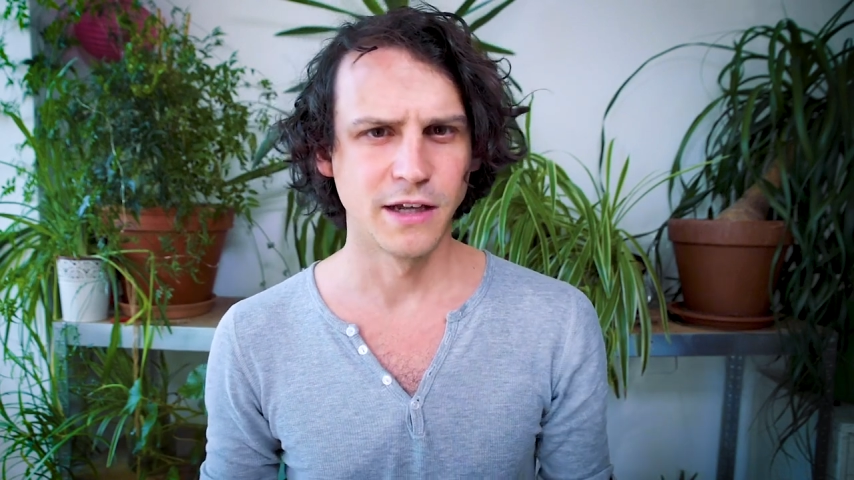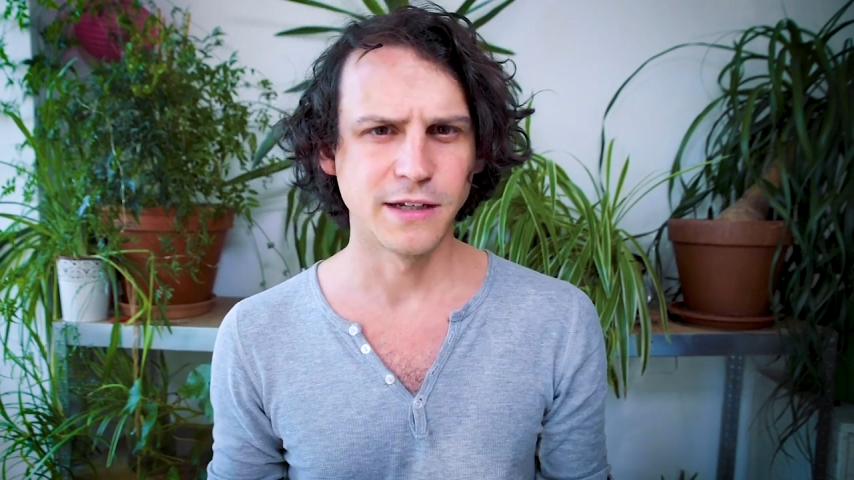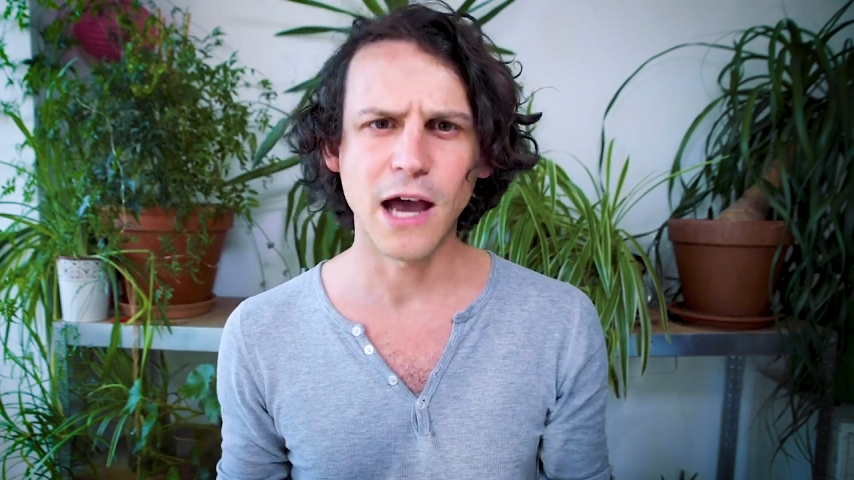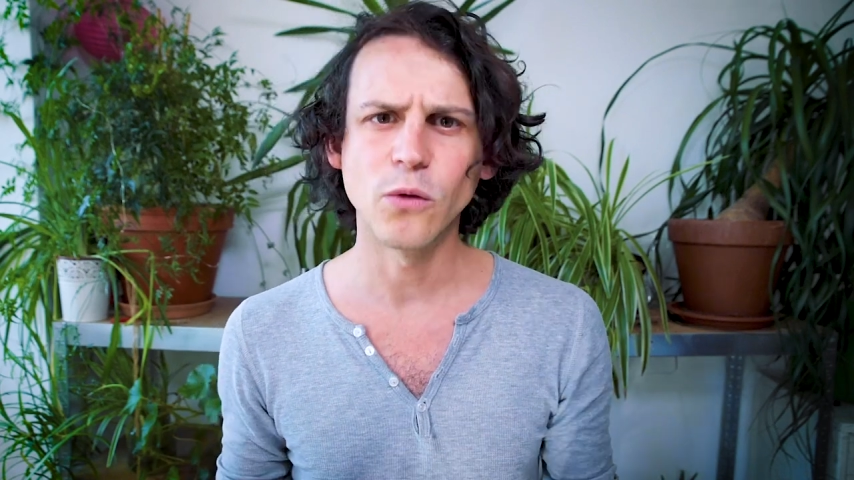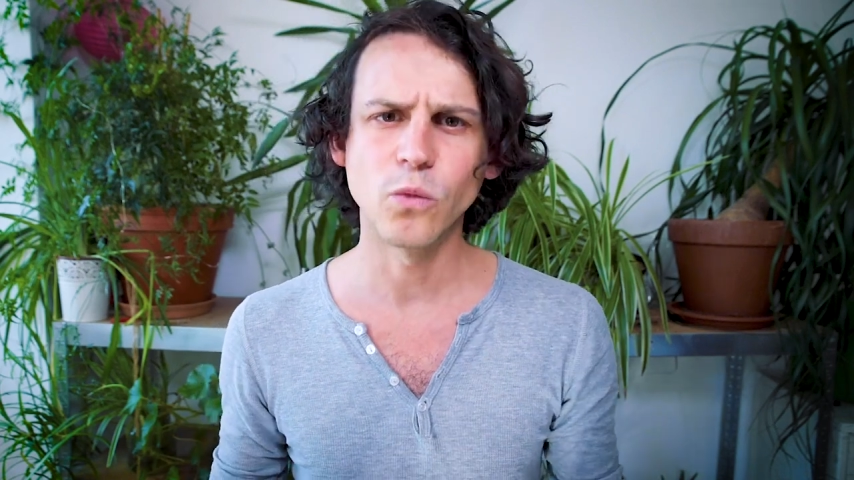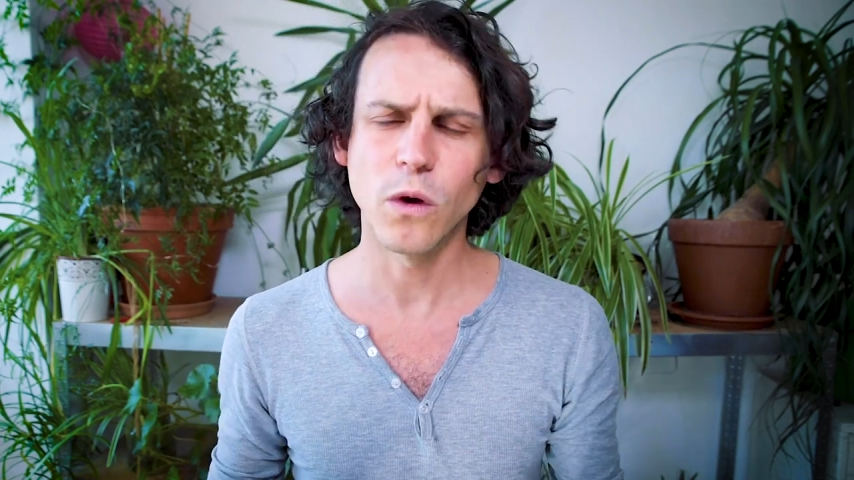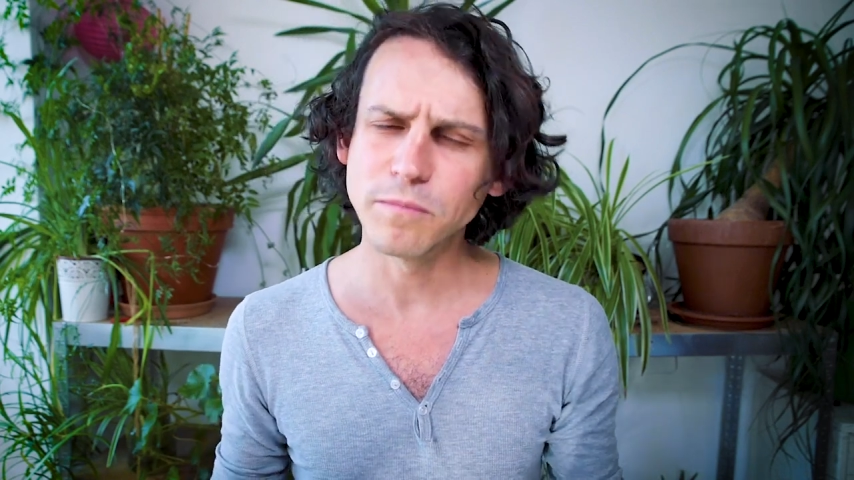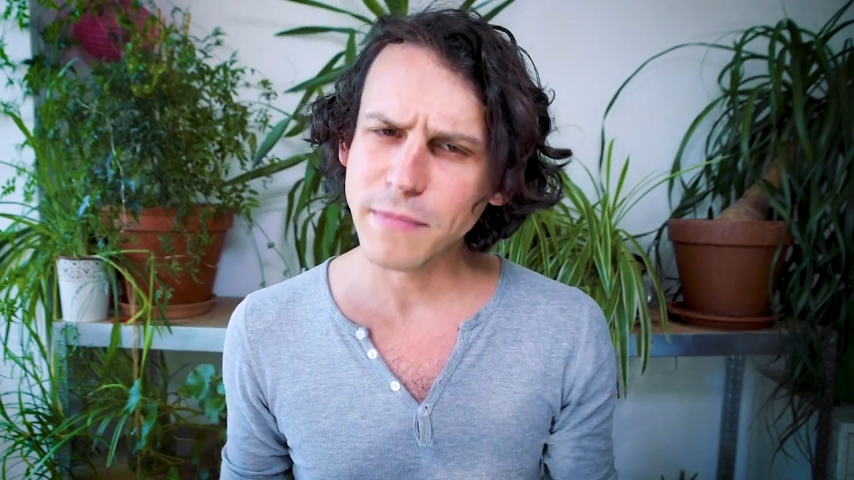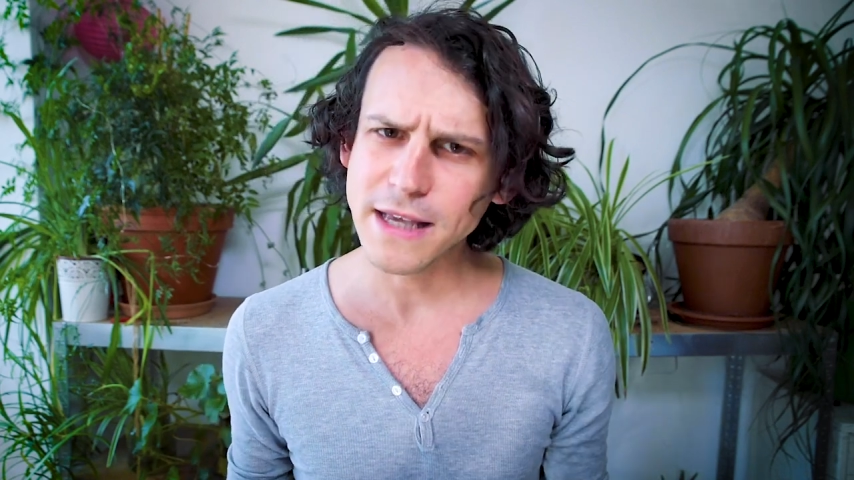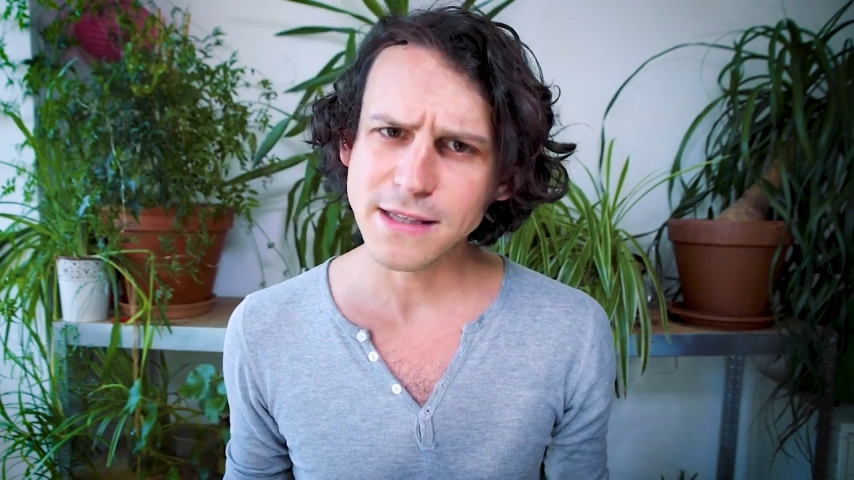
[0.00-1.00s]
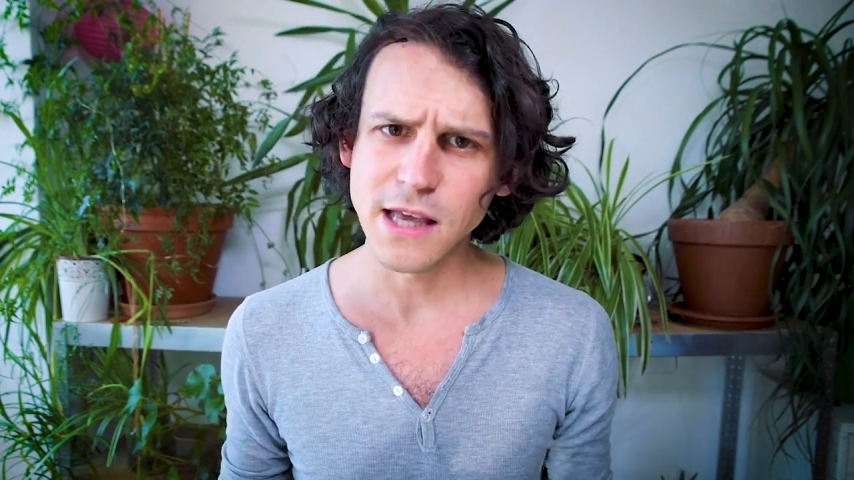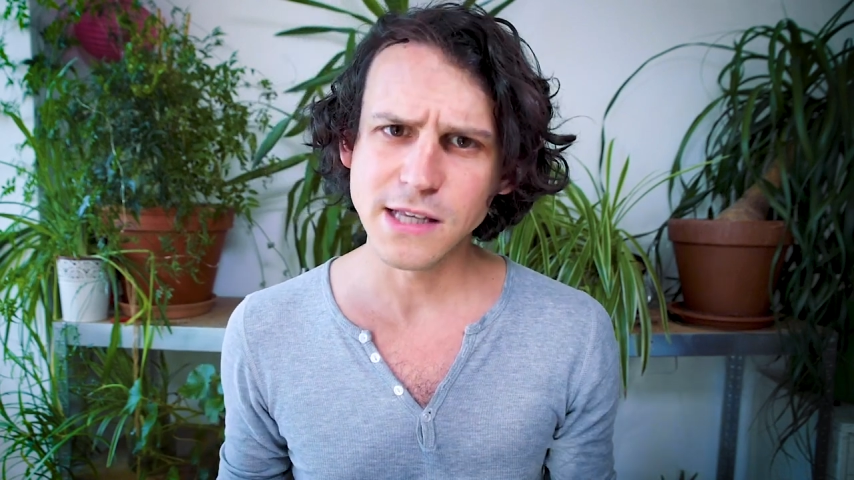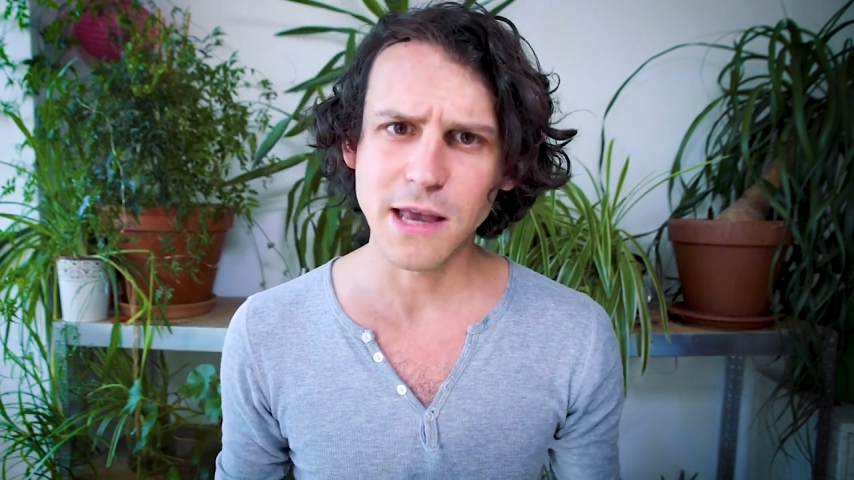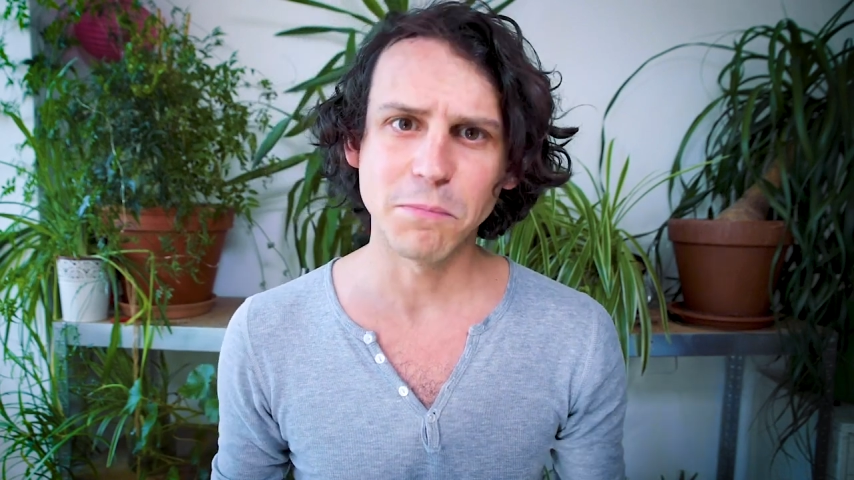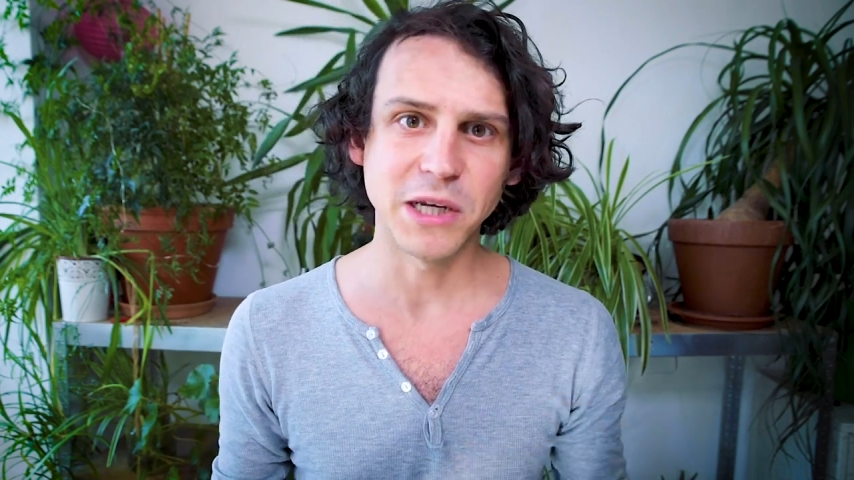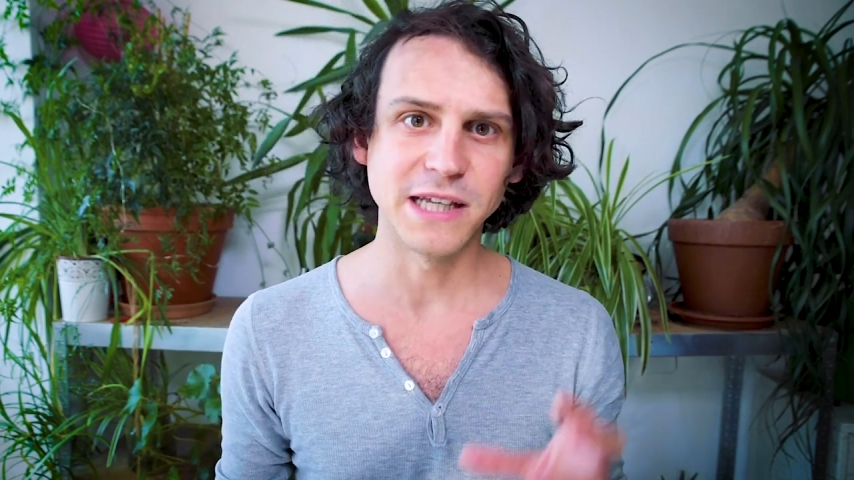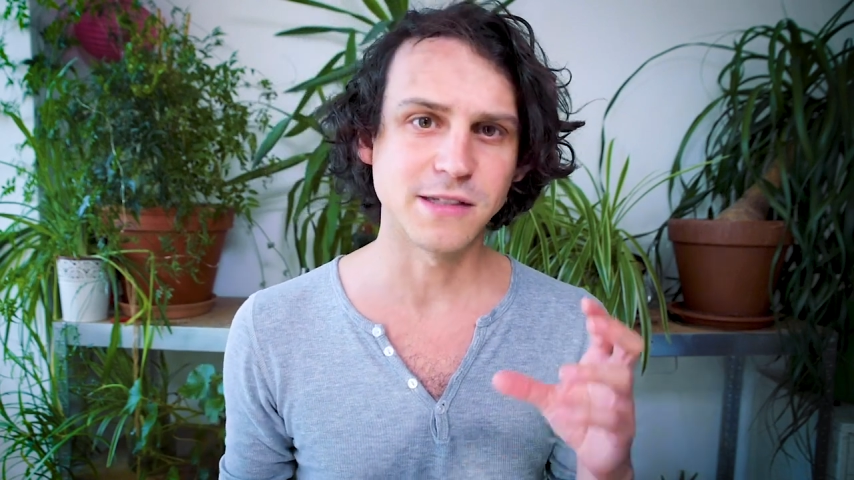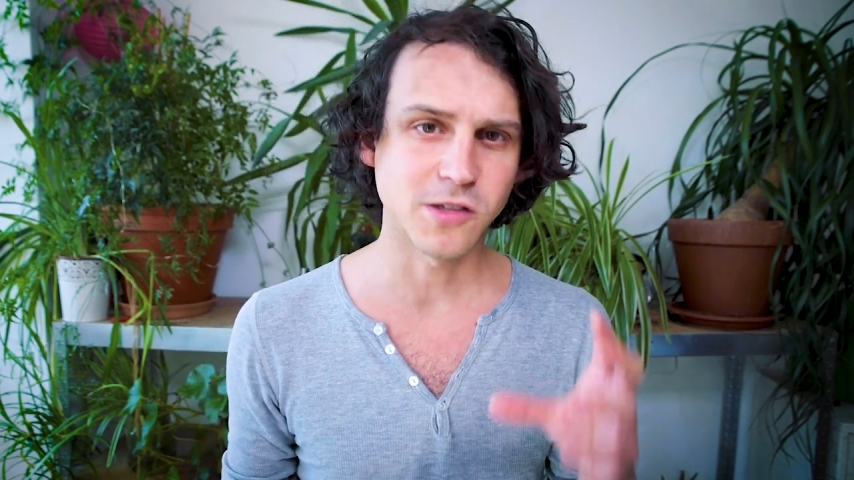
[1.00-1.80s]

Now, what makes the assembly